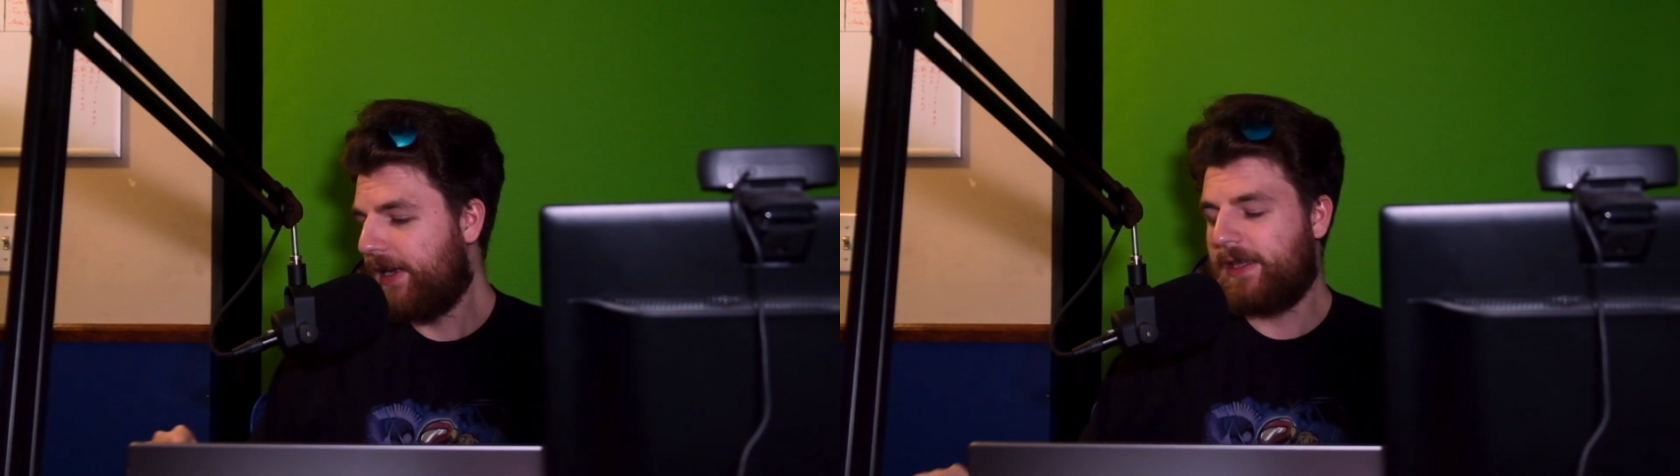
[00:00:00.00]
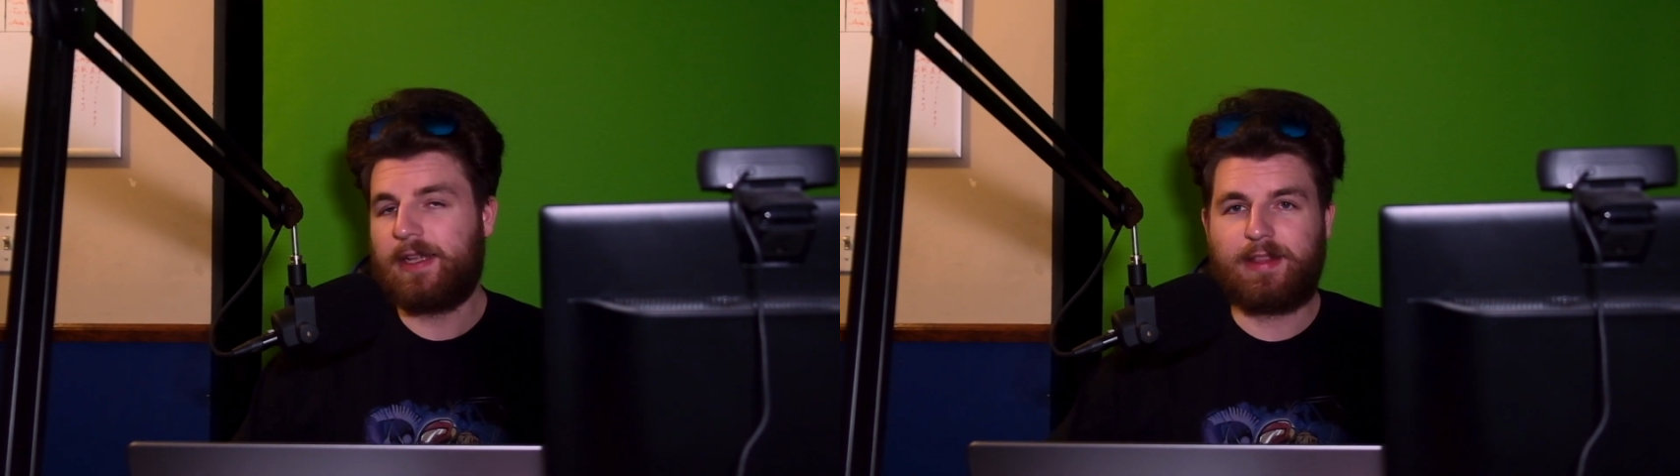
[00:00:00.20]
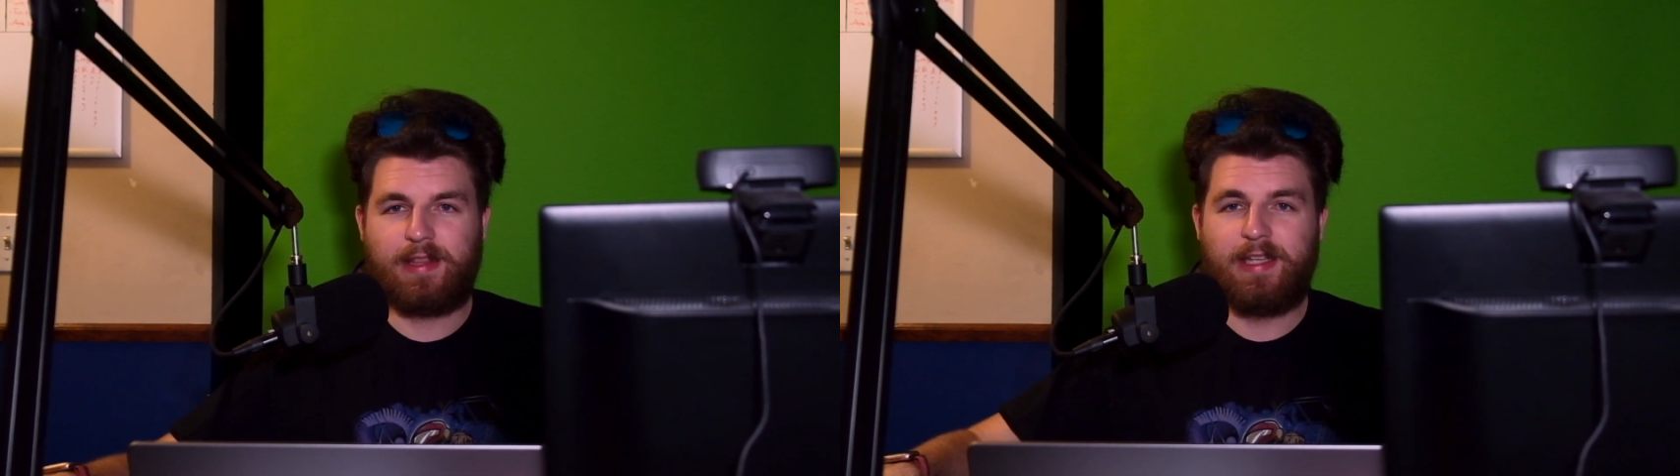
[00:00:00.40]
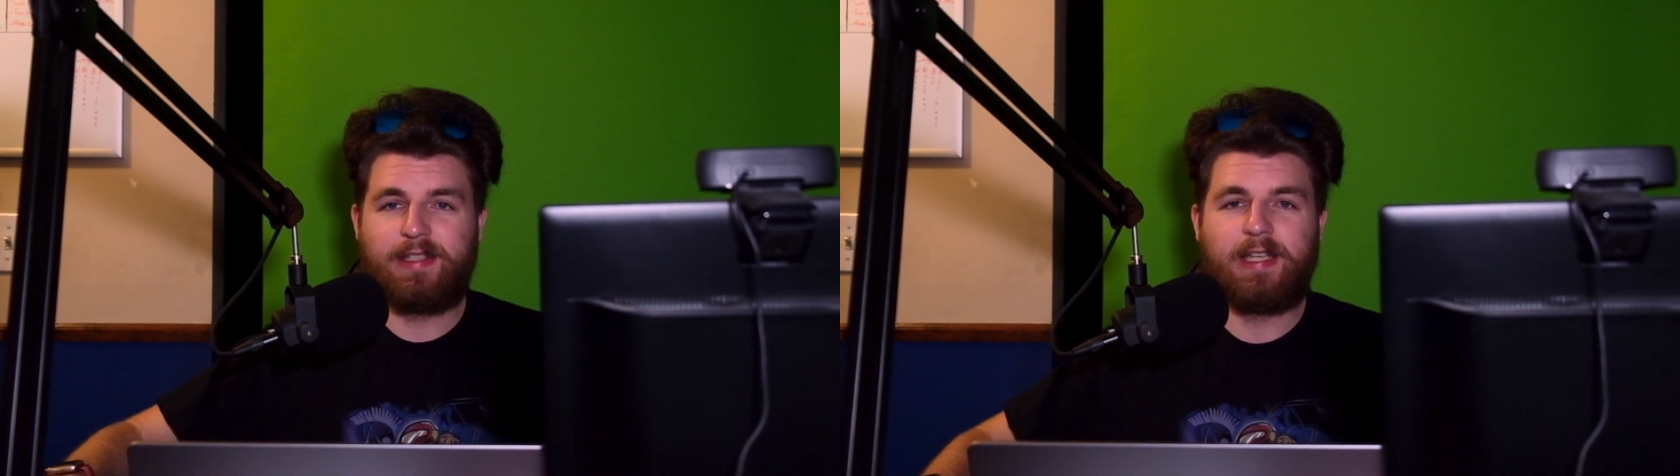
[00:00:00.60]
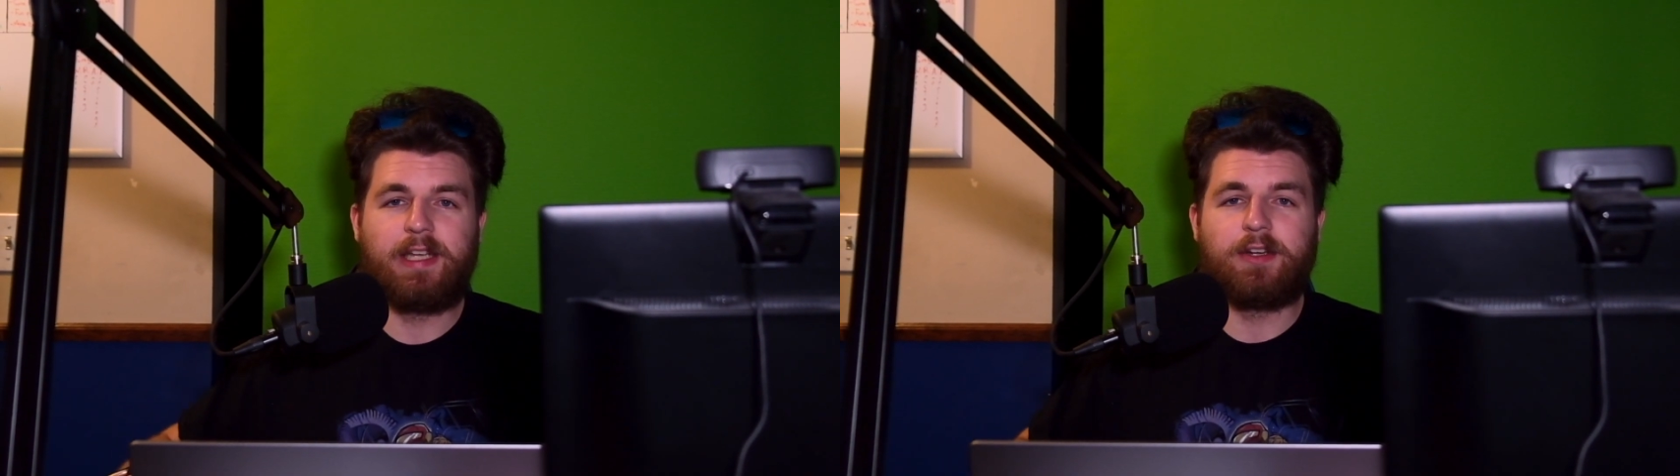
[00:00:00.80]
that
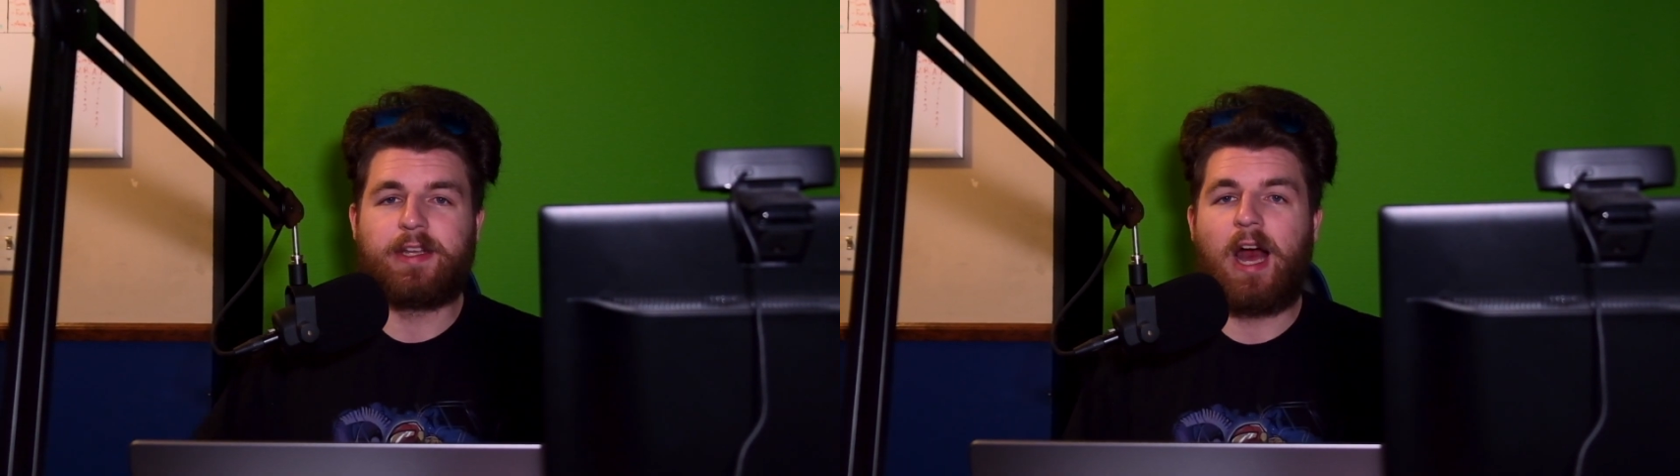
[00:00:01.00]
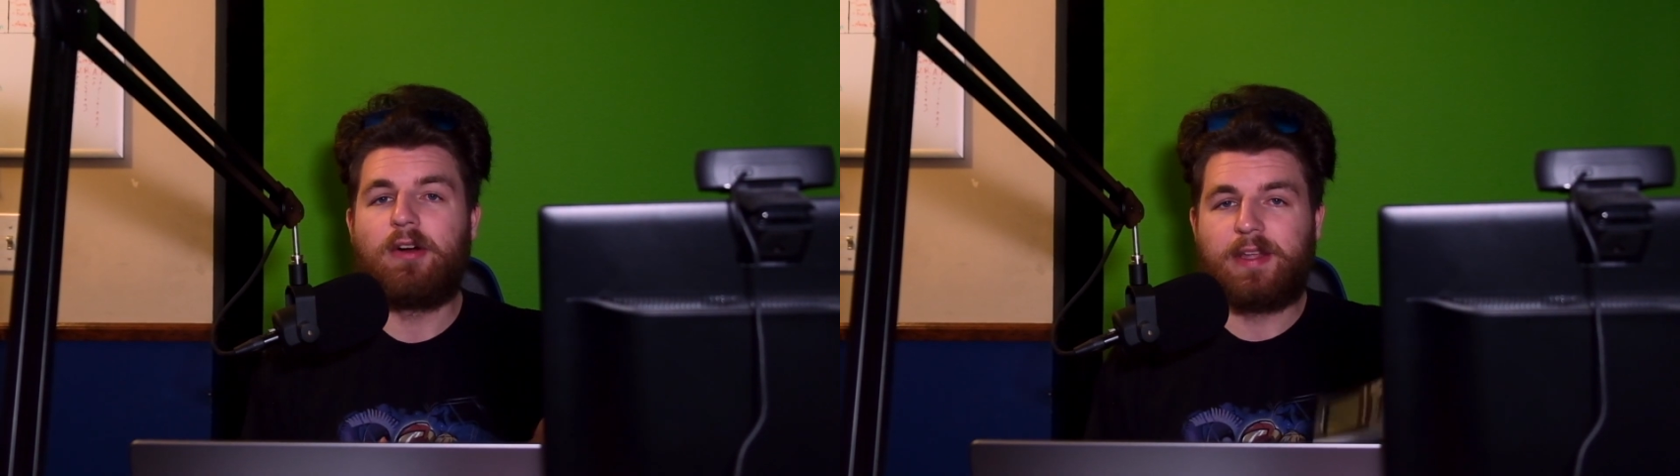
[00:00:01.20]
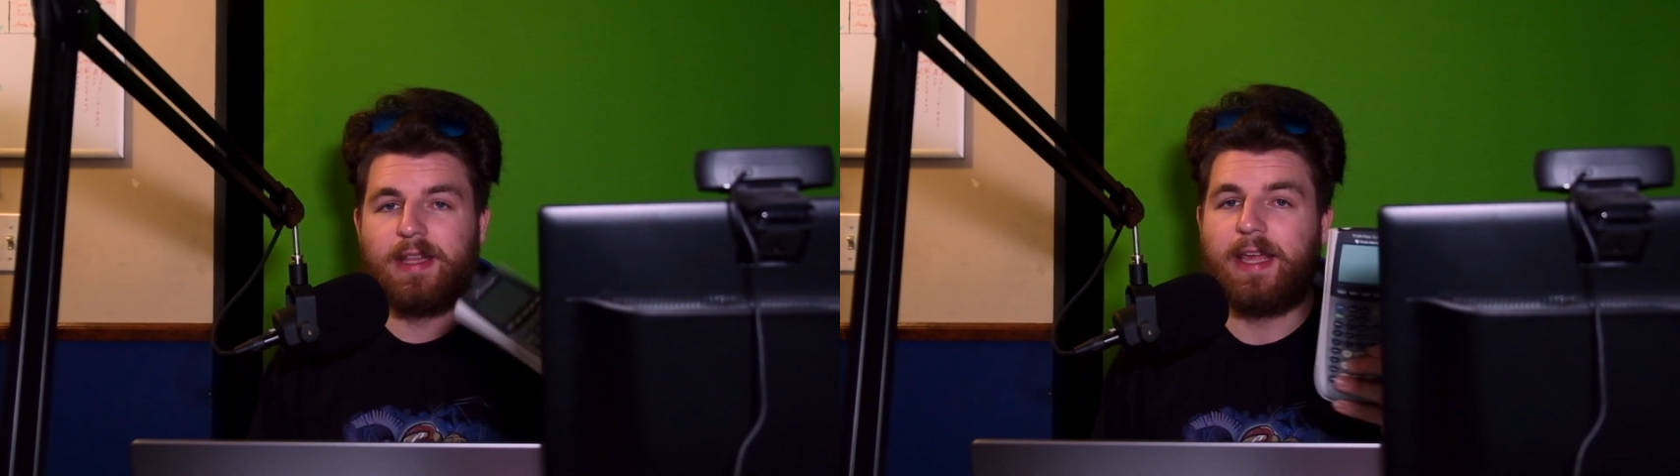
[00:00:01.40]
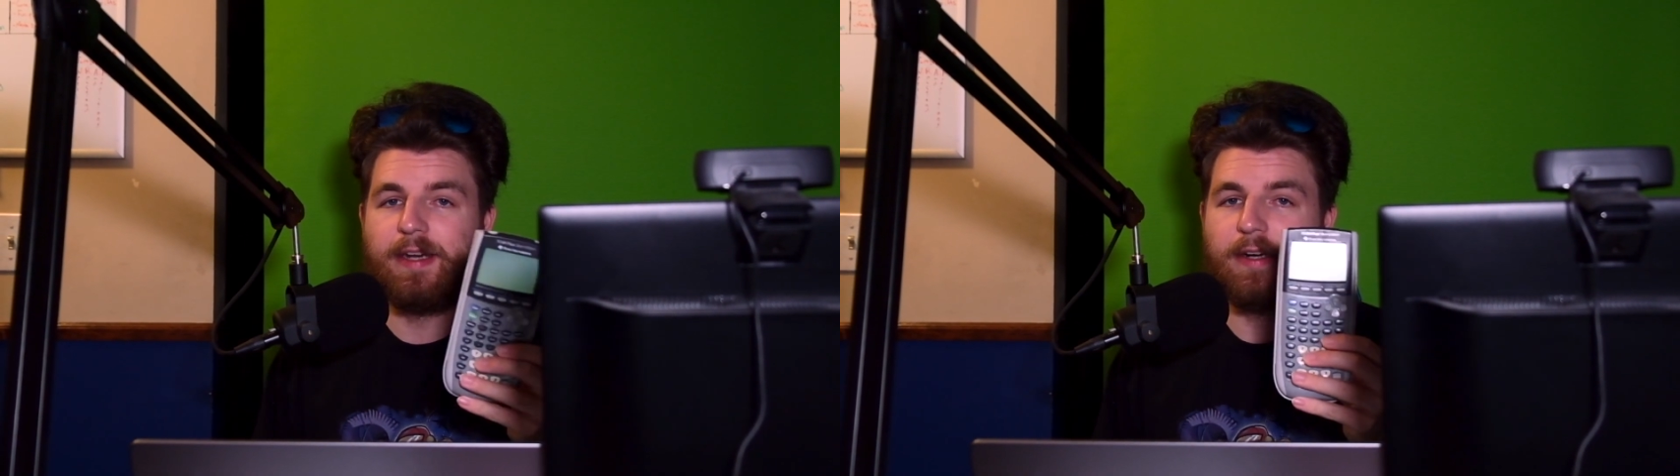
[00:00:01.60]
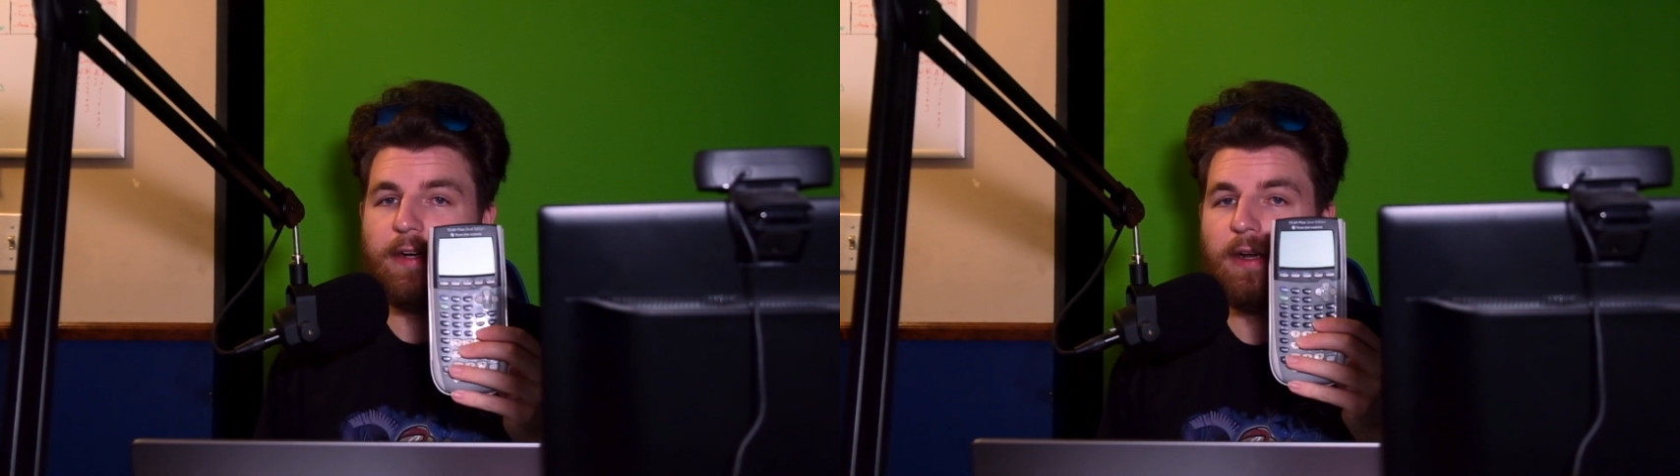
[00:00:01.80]
this here
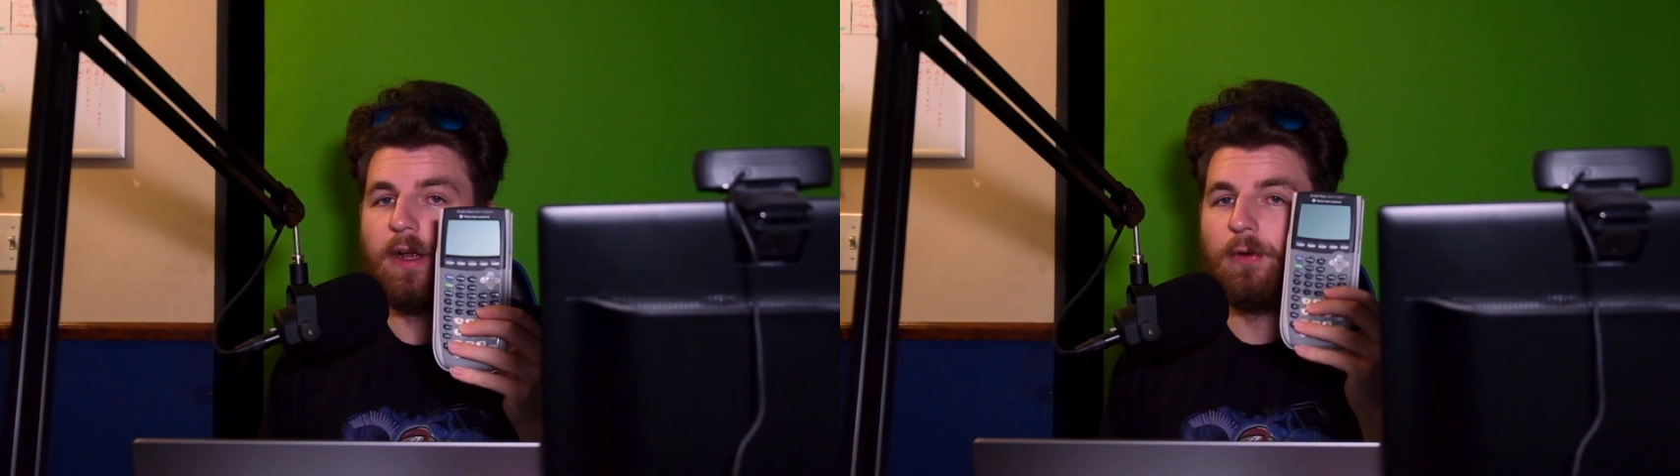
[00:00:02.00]
calculator